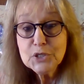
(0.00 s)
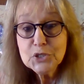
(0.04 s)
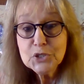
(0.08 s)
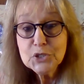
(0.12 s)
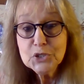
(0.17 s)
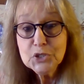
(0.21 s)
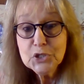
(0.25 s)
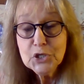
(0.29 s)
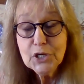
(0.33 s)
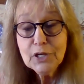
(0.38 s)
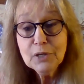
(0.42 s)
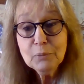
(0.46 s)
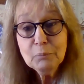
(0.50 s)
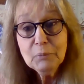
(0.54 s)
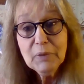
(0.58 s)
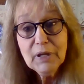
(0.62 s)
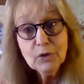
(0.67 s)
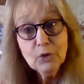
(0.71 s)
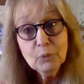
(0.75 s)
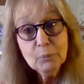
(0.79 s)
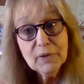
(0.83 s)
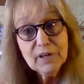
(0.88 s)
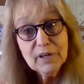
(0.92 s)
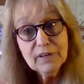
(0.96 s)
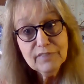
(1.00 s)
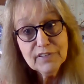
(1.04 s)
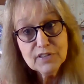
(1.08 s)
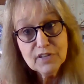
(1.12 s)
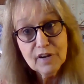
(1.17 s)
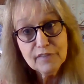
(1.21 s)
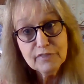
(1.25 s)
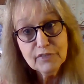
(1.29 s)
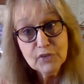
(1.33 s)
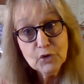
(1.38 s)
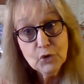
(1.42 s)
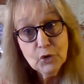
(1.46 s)
she can be a little bit of a
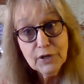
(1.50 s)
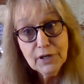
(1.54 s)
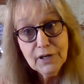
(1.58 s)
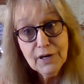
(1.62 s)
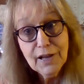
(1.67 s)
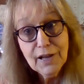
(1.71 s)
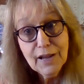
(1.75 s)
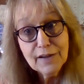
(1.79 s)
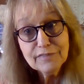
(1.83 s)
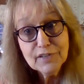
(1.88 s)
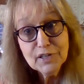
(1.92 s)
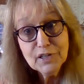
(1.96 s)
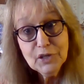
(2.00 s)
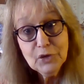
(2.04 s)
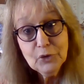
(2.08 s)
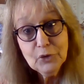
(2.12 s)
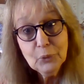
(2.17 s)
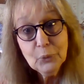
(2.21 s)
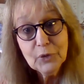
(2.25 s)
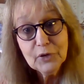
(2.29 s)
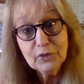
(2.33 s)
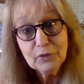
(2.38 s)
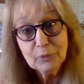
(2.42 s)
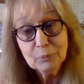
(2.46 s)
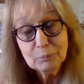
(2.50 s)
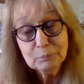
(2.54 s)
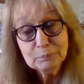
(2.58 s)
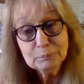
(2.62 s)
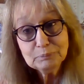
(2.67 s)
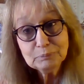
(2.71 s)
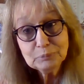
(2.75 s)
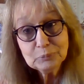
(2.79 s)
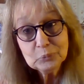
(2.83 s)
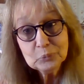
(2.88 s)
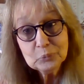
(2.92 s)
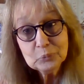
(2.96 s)
tough cookie to have to deal with,
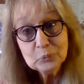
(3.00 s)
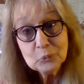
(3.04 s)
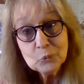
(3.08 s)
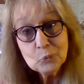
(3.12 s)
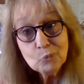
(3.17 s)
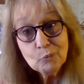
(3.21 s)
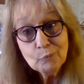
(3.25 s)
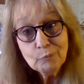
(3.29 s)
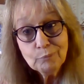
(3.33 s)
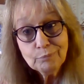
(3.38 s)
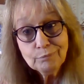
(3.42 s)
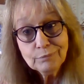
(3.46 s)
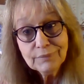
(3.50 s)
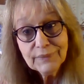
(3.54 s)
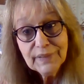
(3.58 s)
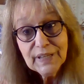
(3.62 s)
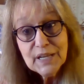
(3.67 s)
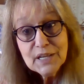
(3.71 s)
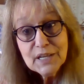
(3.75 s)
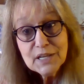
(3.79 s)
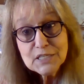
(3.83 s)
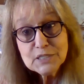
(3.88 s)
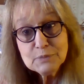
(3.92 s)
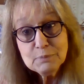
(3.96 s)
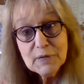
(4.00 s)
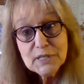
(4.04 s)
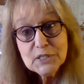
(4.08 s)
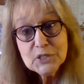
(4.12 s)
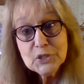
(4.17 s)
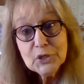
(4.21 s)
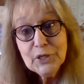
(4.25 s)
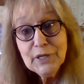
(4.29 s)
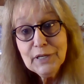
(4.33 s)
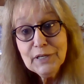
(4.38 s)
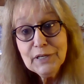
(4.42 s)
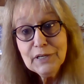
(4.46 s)

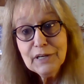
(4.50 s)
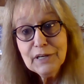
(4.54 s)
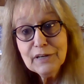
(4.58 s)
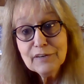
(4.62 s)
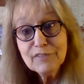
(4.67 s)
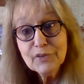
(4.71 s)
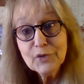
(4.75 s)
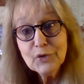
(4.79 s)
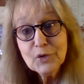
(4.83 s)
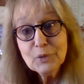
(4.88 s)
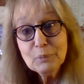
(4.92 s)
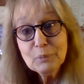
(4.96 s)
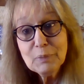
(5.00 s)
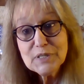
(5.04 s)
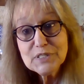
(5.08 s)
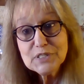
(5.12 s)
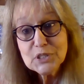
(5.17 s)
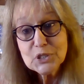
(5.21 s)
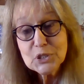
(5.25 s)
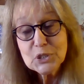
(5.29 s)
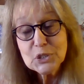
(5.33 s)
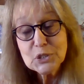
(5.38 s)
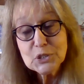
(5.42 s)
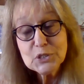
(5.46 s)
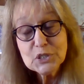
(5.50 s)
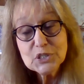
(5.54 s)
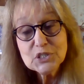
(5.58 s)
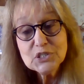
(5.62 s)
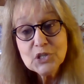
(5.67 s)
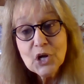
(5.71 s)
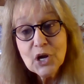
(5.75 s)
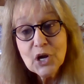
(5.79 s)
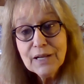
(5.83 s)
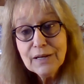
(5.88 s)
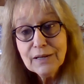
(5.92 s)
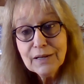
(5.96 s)
especially in the inverted position. She's
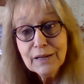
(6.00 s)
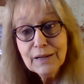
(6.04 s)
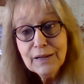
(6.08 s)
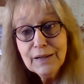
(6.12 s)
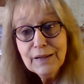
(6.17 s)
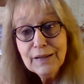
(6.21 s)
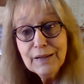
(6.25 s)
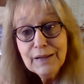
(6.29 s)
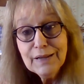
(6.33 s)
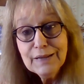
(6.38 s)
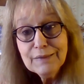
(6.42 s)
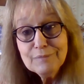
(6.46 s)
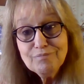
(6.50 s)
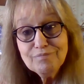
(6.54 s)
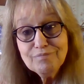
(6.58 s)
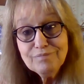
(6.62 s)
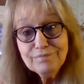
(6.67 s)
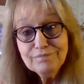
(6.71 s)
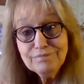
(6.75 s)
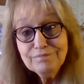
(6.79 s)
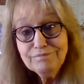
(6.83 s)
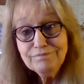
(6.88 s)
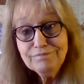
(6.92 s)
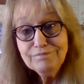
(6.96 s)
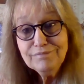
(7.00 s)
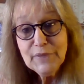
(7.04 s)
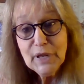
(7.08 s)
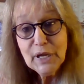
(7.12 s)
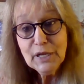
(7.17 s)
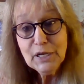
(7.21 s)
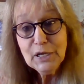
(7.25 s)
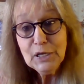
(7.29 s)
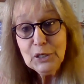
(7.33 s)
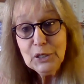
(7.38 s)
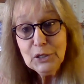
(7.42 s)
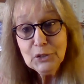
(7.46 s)
not
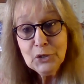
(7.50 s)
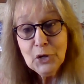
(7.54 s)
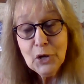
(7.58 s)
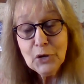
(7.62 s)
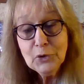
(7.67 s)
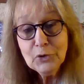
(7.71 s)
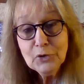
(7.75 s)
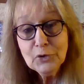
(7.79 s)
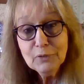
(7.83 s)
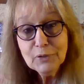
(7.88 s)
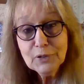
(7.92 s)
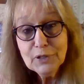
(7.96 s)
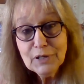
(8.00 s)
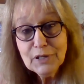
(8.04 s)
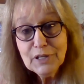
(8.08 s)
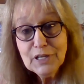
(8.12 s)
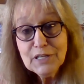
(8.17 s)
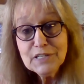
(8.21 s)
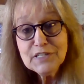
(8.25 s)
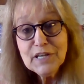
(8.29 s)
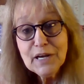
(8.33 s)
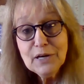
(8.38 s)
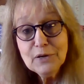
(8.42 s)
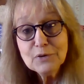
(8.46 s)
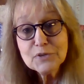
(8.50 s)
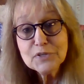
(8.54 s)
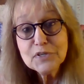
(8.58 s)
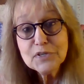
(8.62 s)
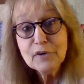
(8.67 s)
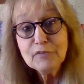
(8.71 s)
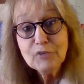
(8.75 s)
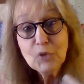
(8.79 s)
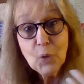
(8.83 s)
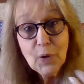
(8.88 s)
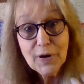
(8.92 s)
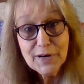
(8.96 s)
eh, not going to contain
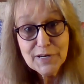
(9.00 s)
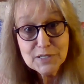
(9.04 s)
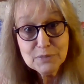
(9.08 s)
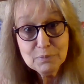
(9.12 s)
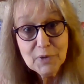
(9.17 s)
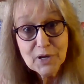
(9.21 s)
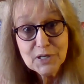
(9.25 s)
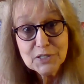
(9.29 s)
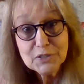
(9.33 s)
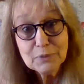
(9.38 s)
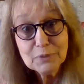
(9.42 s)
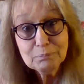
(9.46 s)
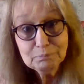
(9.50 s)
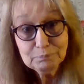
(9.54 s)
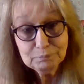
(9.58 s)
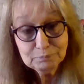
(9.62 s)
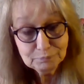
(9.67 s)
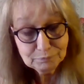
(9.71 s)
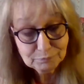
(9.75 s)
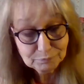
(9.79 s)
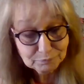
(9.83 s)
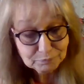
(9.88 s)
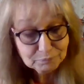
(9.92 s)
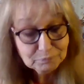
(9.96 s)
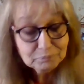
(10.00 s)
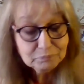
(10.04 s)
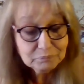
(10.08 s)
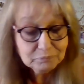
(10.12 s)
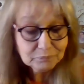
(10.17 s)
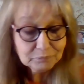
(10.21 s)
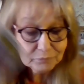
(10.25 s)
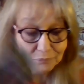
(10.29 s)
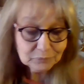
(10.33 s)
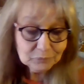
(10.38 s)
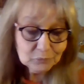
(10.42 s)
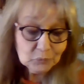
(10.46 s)
herself quite as much.
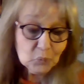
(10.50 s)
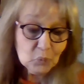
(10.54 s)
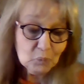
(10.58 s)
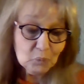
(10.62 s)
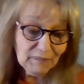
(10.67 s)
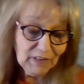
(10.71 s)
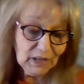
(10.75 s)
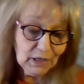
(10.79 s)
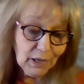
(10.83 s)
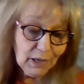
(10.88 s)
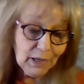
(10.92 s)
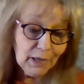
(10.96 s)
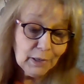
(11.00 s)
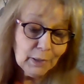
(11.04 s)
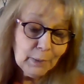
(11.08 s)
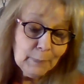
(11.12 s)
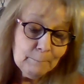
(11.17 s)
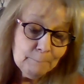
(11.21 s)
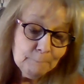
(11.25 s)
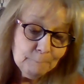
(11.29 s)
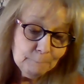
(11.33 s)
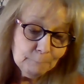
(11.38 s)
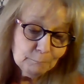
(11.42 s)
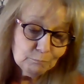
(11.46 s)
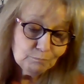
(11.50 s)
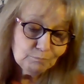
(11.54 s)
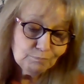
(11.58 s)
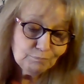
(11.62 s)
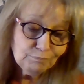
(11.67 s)
Um,